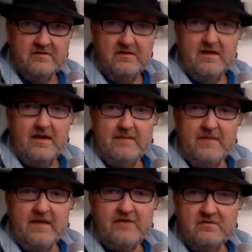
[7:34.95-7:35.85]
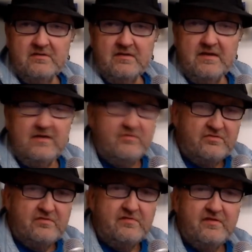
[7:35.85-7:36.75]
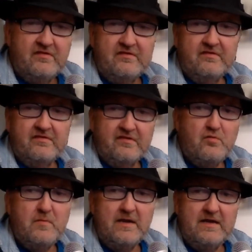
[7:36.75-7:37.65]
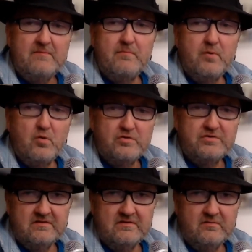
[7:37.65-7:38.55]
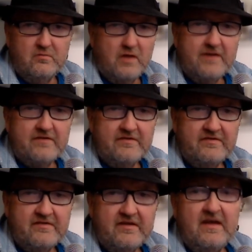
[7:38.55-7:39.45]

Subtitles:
And Meanjin introduced us to so many important writers